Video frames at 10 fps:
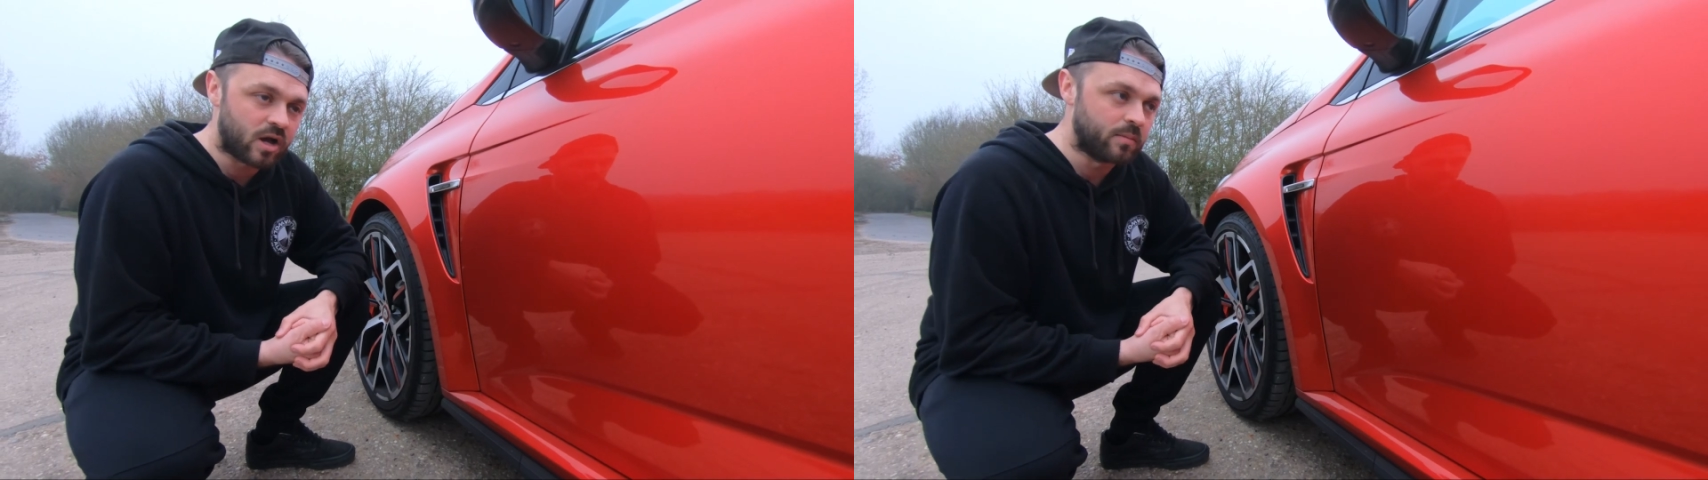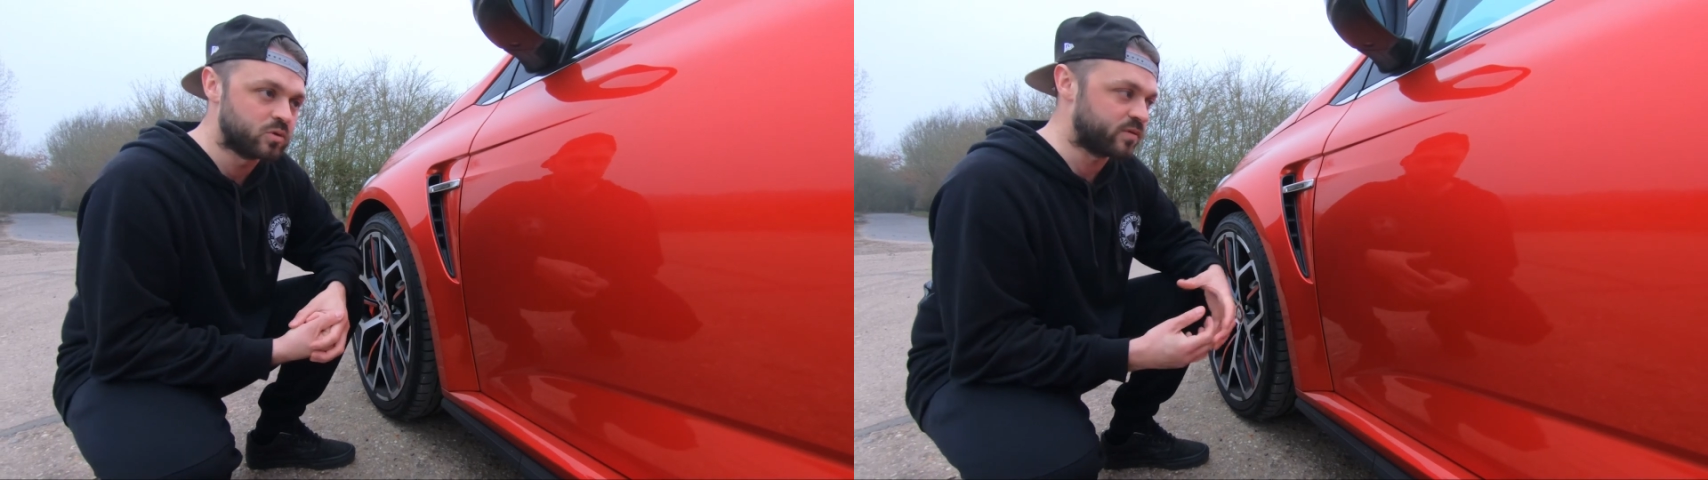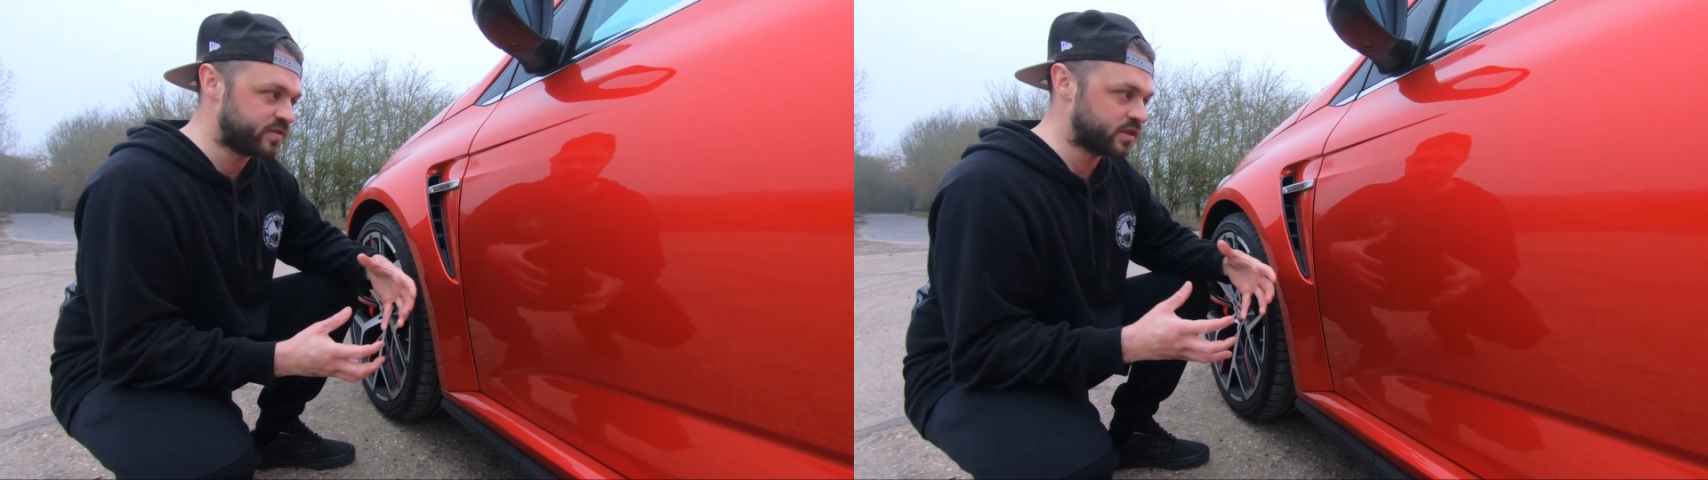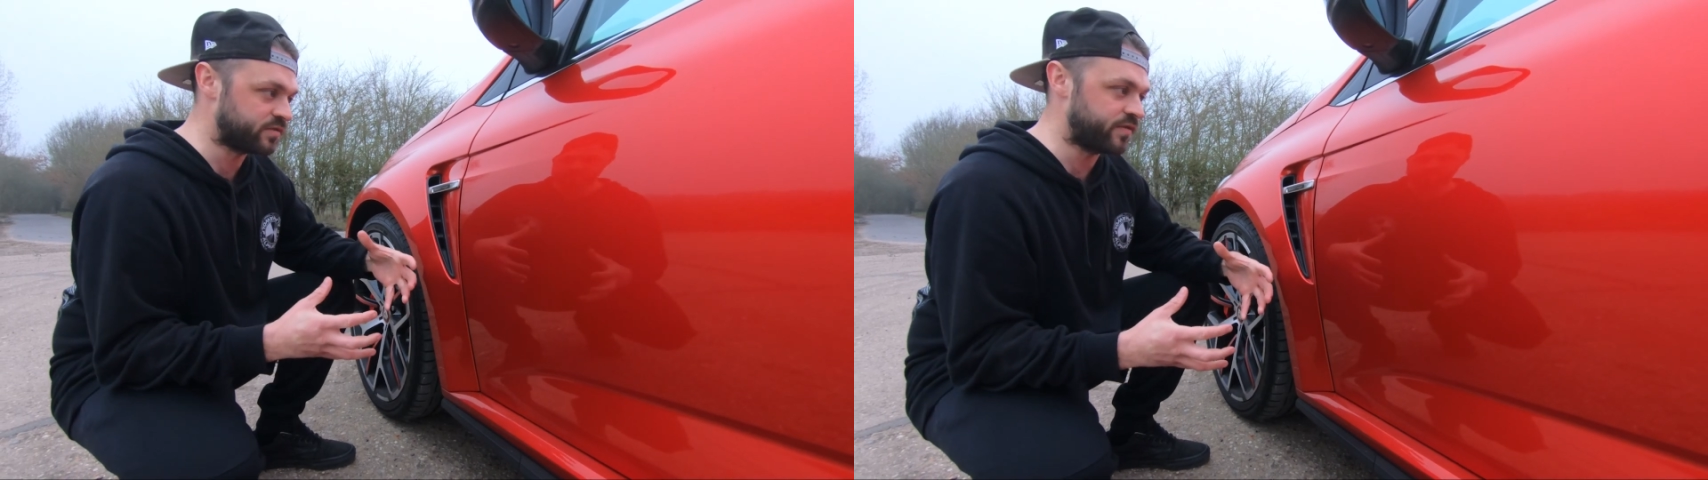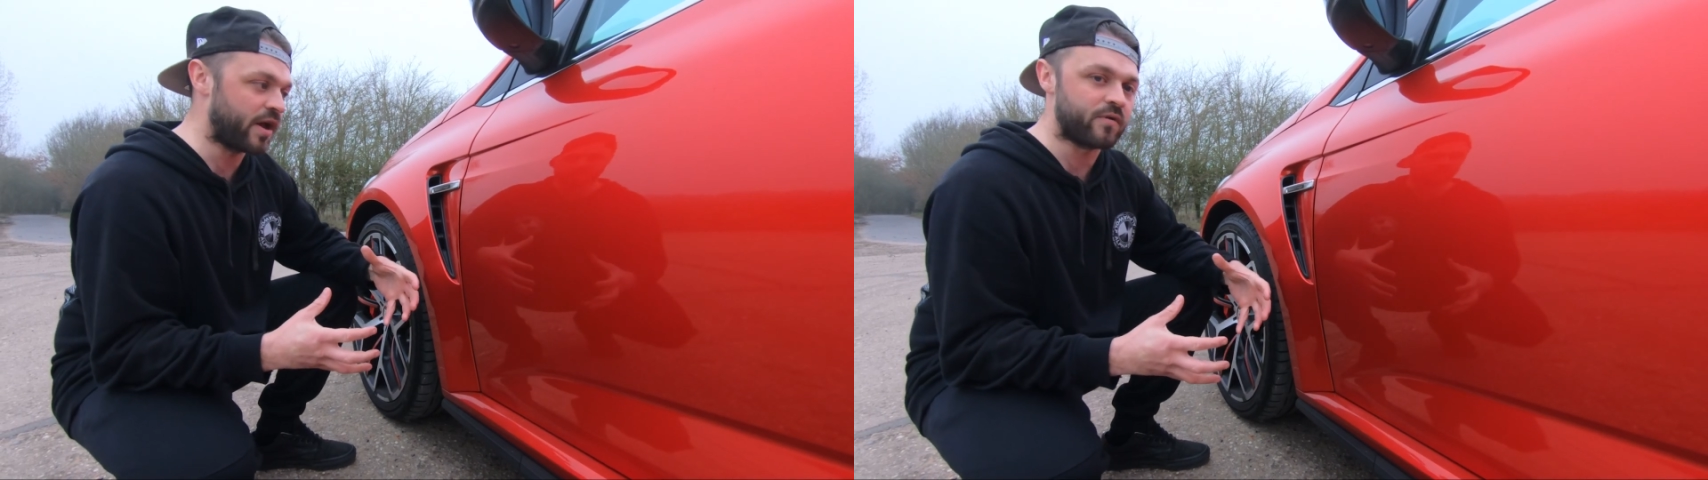comes with
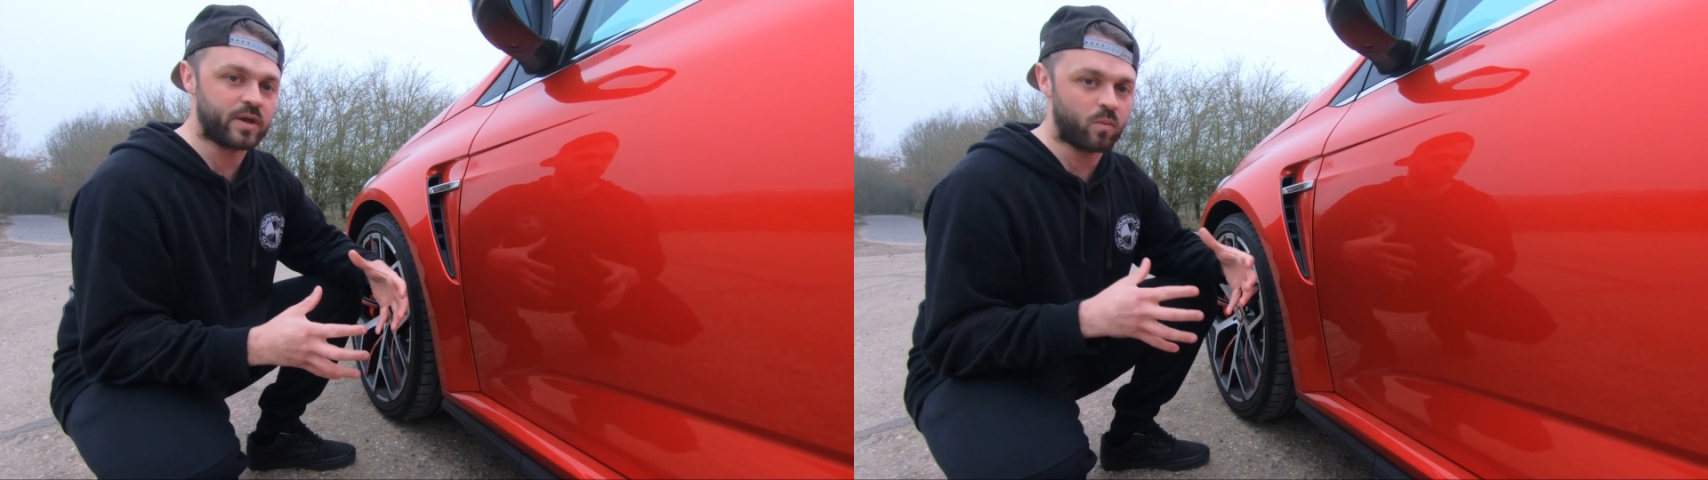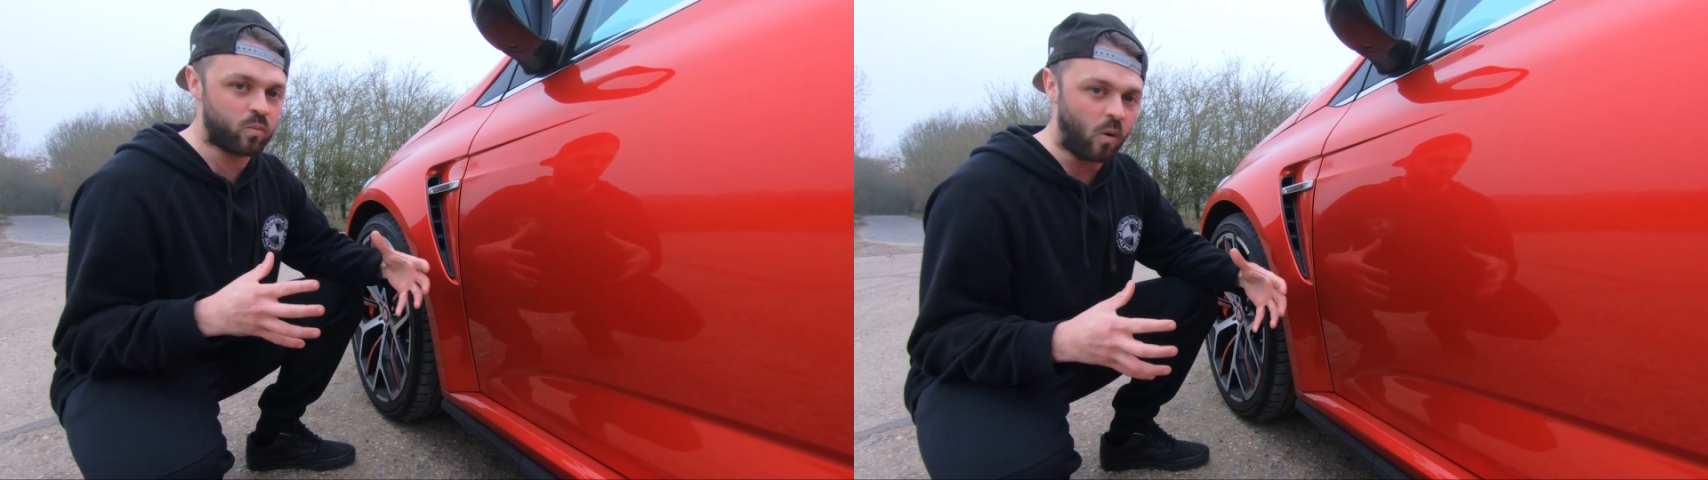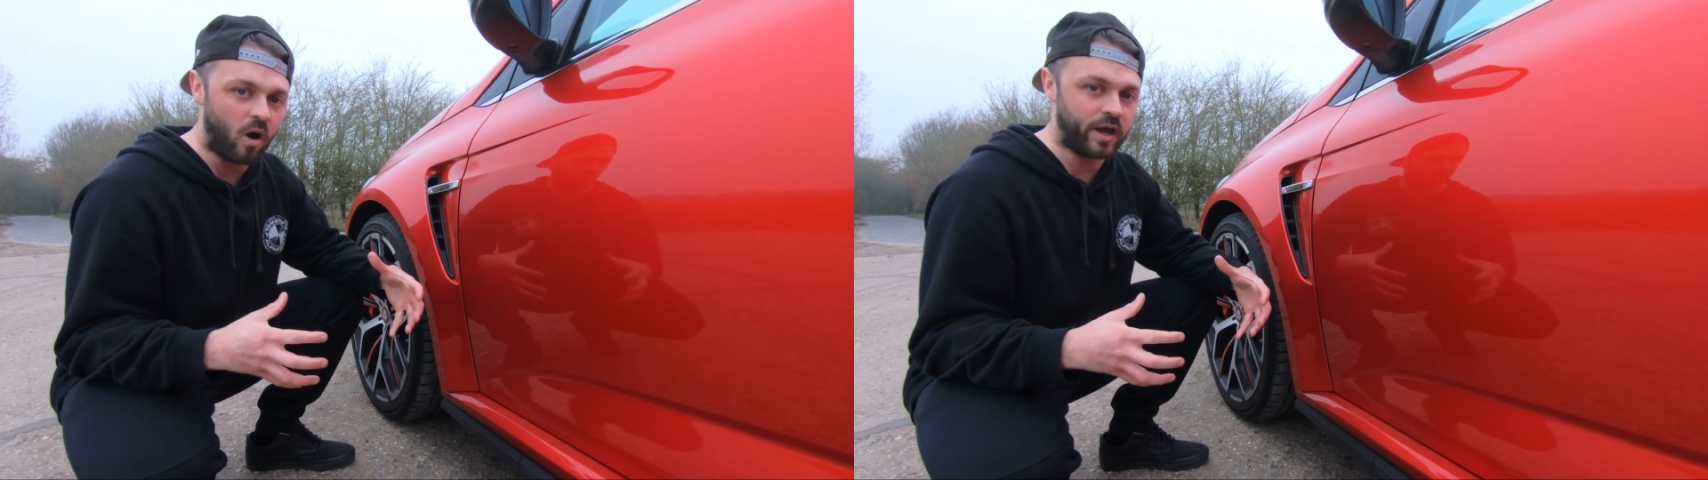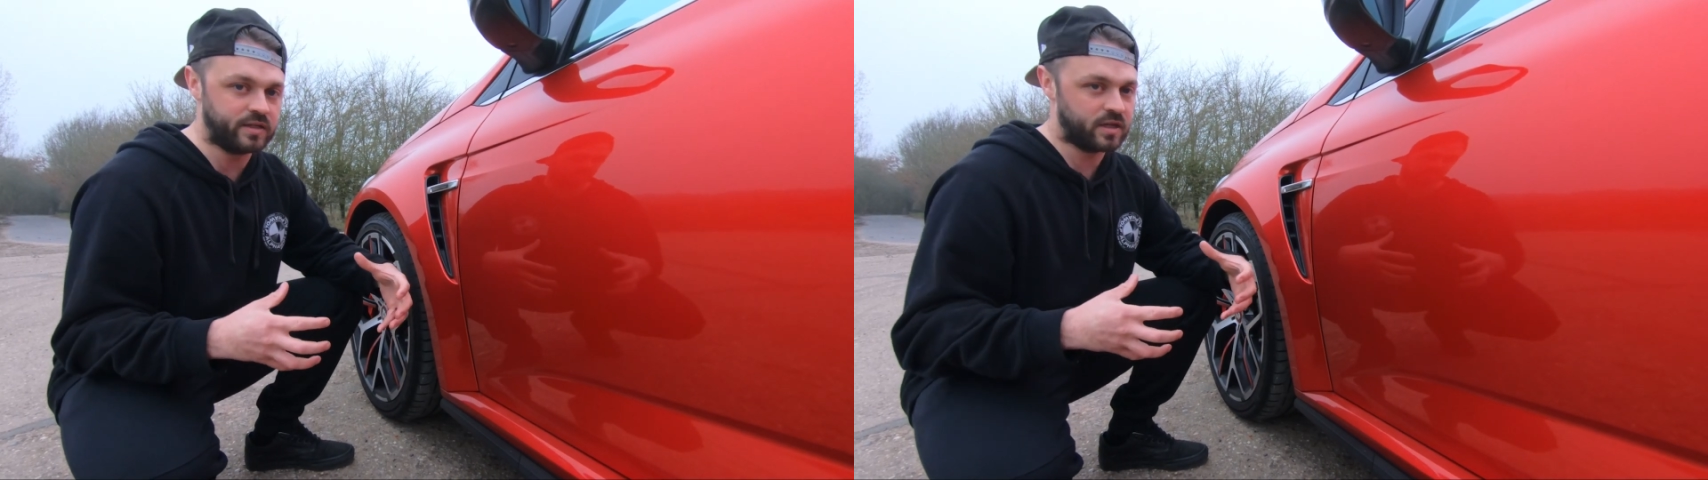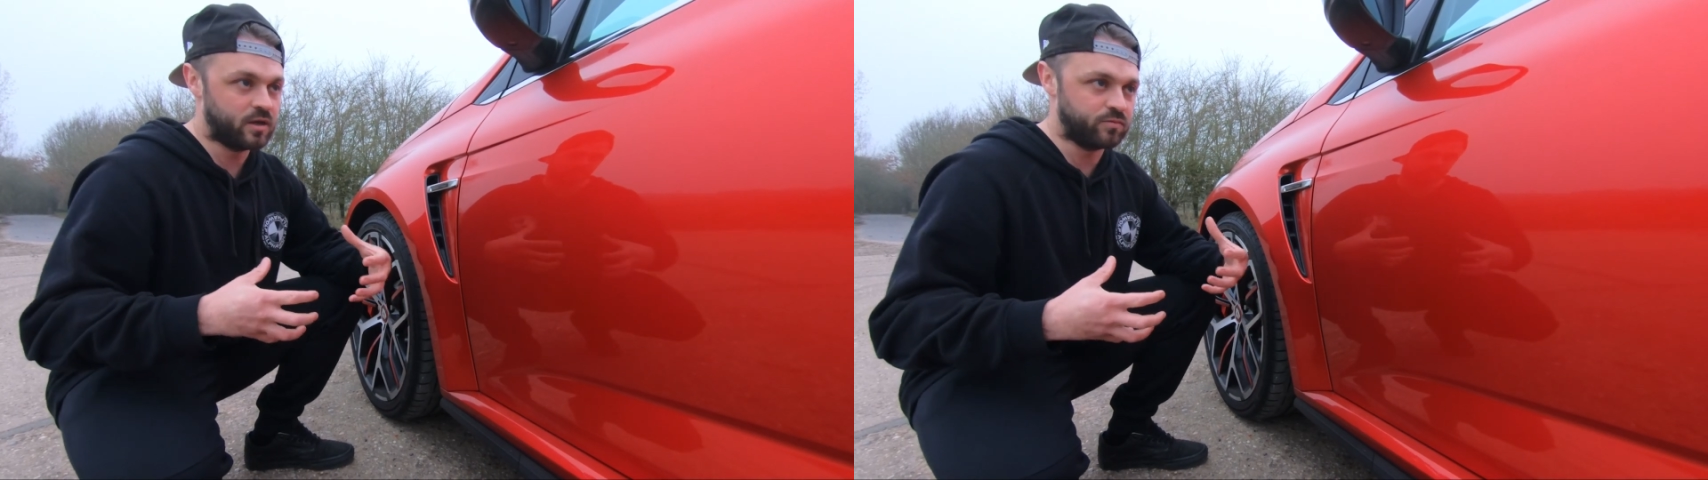this very
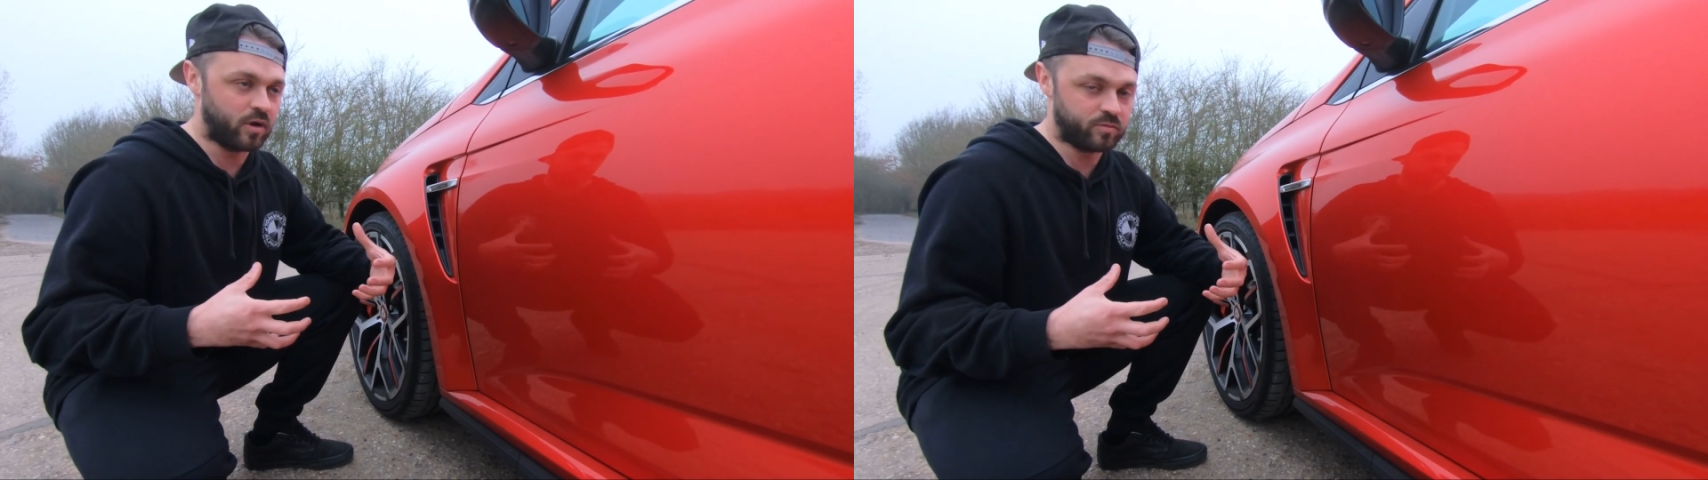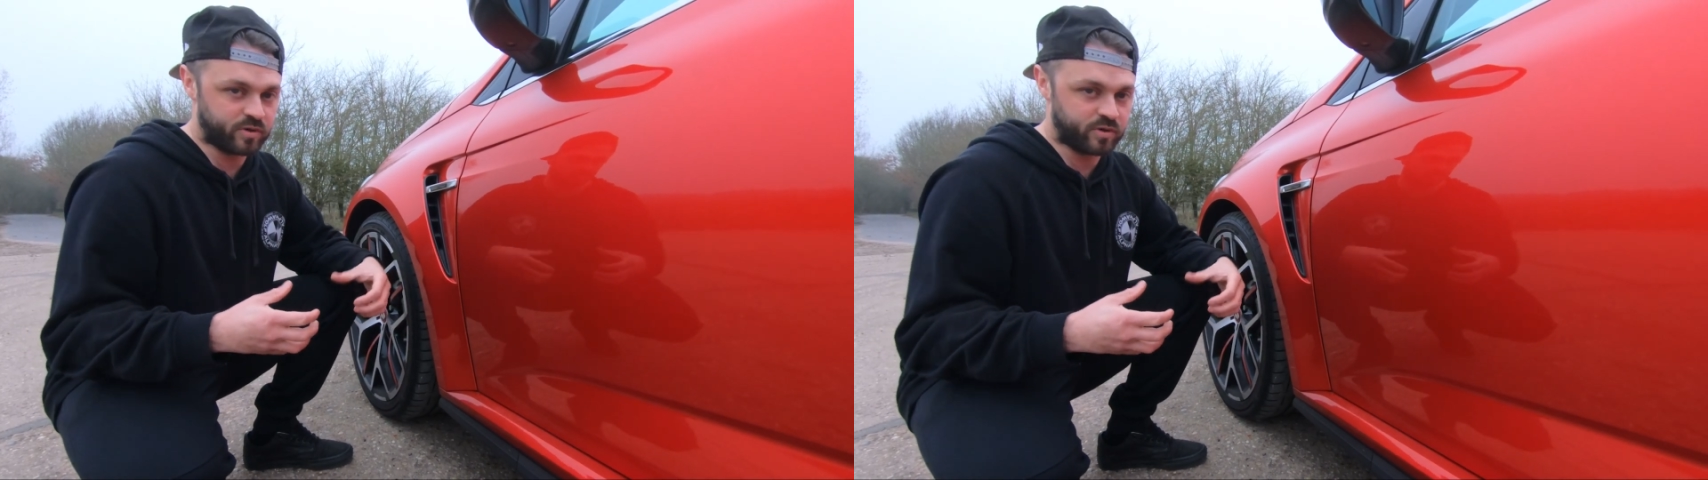wide road